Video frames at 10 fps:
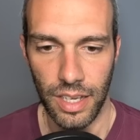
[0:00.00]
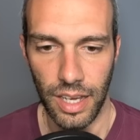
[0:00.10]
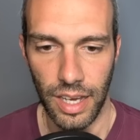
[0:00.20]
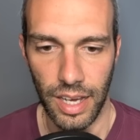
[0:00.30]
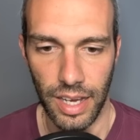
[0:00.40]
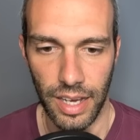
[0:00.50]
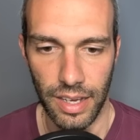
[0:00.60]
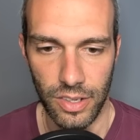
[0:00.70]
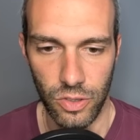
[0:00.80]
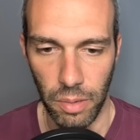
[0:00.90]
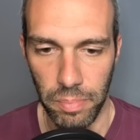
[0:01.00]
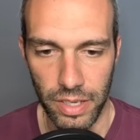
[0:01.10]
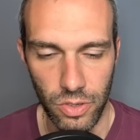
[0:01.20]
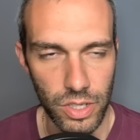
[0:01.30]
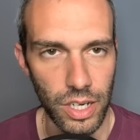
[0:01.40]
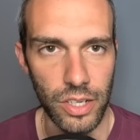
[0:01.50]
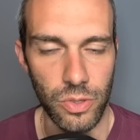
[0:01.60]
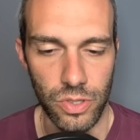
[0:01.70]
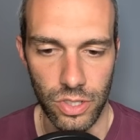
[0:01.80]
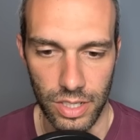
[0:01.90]
Grumpig, you can argue to
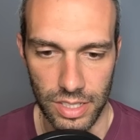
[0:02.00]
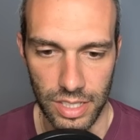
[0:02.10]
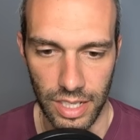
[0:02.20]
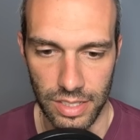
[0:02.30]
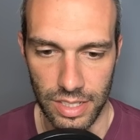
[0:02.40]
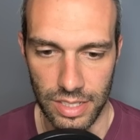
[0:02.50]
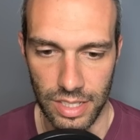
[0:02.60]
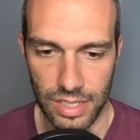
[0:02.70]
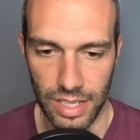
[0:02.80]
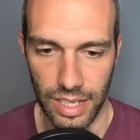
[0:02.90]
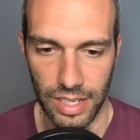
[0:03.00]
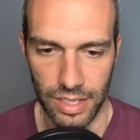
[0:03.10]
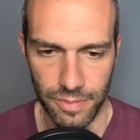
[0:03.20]
a certain extent because it's psychic.